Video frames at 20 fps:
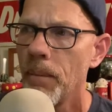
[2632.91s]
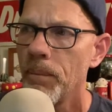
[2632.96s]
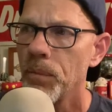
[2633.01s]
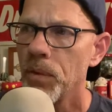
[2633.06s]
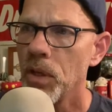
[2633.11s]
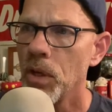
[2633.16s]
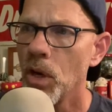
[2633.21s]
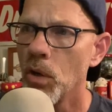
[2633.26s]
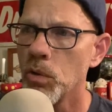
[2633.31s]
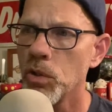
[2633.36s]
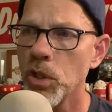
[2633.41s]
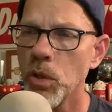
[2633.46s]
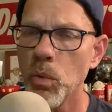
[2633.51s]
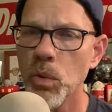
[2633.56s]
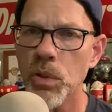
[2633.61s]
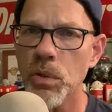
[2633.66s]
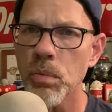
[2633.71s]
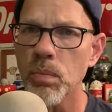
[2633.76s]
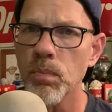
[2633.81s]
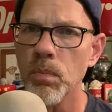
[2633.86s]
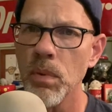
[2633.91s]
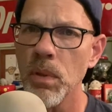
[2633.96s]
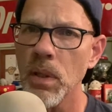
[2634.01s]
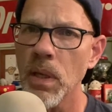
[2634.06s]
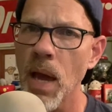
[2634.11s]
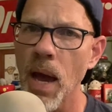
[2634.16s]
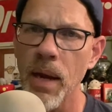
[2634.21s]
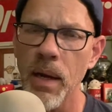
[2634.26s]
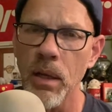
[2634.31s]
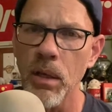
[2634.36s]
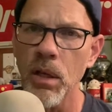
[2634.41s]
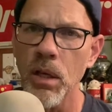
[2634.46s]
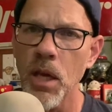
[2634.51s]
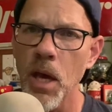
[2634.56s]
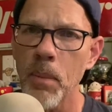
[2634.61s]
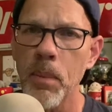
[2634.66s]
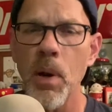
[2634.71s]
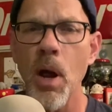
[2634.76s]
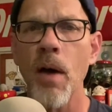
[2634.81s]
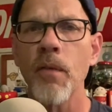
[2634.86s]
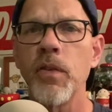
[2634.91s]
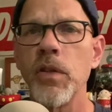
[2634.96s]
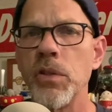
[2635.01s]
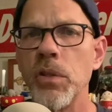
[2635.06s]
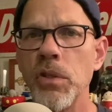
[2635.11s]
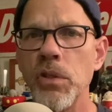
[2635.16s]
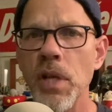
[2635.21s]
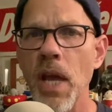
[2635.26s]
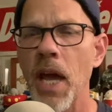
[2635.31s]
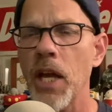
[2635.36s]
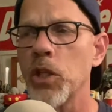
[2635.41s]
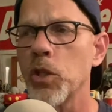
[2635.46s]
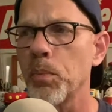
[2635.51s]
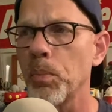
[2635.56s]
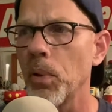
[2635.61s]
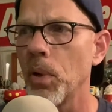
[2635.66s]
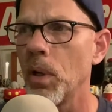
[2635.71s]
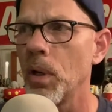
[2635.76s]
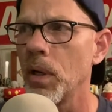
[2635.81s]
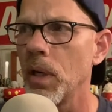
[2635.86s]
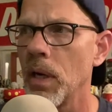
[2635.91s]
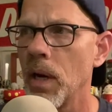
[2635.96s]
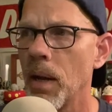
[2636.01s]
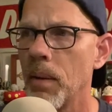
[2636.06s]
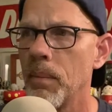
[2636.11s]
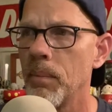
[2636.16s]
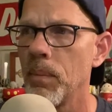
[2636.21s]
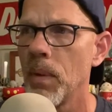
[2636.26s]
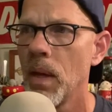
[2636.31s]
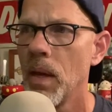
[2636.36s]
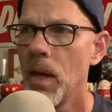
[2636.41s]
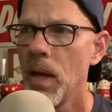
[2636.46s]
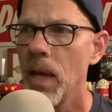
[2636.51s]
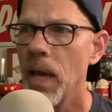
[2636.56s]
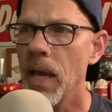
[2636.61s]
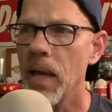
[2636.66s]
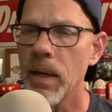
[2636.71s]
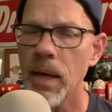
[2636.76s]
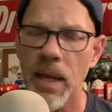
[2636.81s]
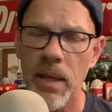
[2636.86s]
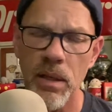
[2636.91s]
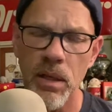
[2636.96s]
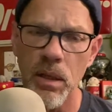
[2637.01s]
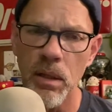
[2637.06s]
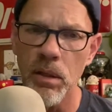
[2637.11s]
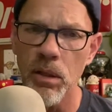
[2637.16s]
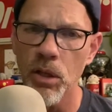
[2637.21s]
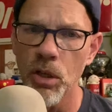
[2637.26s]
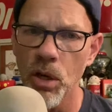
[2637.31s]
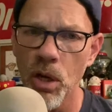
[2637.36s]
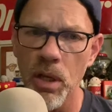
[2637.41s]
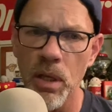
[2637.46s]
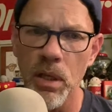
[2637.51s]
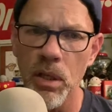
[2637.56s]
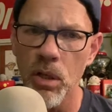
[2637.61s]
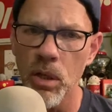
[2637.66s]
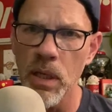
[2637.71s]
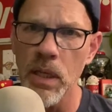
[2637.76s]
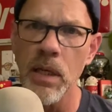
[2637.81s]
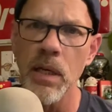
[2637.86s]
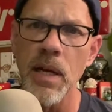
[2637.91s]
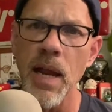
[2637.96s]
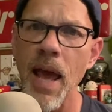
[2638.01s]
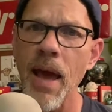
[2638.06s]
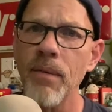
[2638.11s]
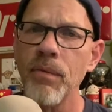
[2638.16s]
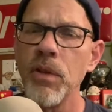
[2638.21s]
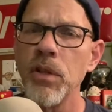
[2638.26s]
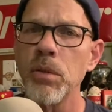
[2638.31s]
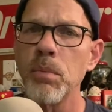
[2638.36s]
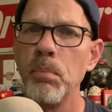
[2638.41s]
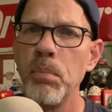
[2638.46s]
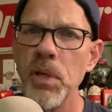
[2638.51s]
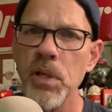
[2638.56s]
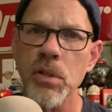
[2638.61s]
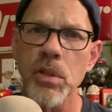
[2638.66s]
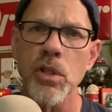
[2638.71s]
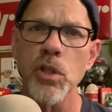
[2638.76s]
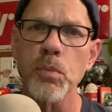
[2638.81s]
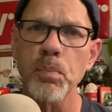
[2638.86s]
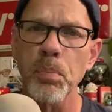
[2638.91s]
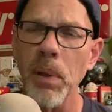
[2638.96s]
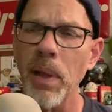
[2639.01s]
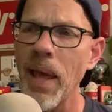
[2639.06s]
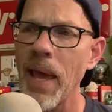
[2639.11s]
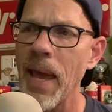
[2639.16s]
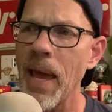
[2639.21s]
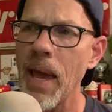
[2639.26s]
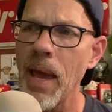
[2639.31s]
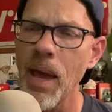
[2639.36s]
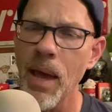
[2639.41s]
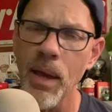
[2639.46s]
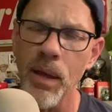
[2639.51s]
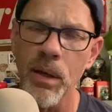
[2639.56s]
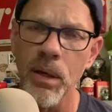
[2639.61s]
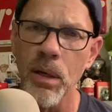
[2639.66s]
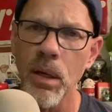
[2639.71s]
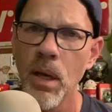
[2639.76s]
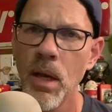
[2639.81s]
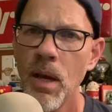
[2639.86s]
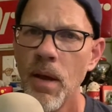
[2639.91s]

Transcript: you know she was kind of coming off as this expert and I'm and you you, ne- you needed to have this business plan